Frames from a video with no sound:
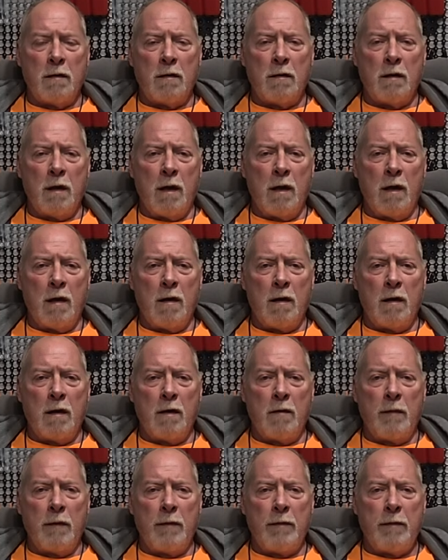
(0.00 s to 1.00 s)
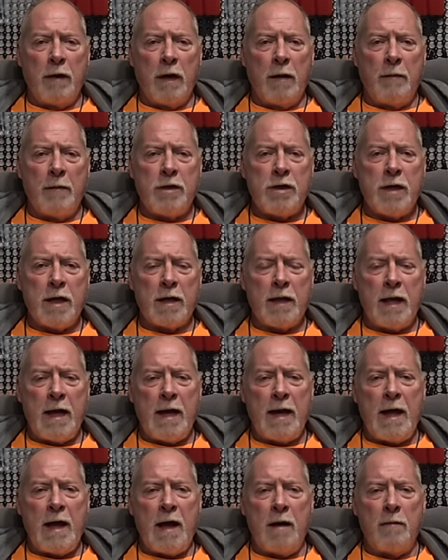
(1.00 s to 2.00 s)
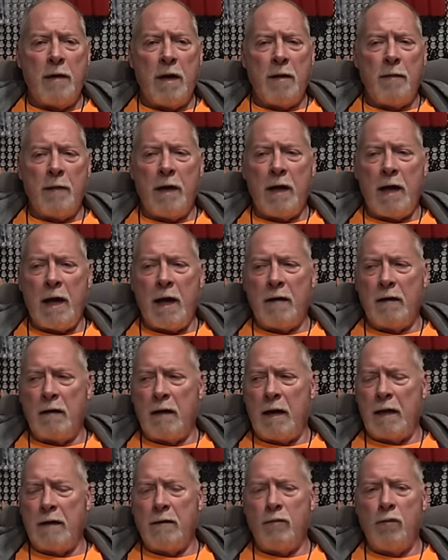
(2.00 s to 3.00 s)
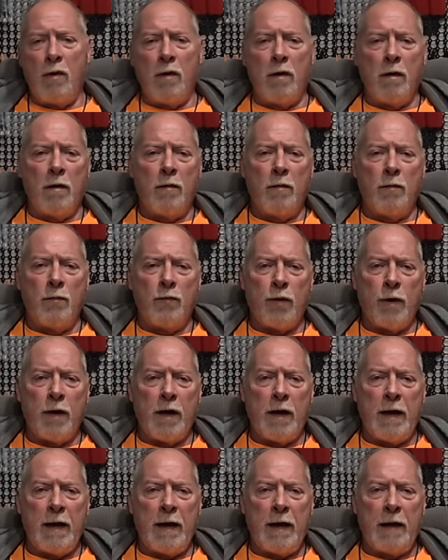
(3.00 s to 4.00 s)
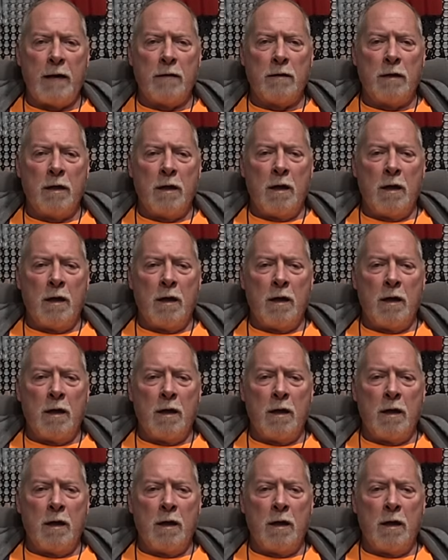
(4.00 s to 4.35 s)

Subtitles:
Let me check that out. Maybe I'd want to print it out.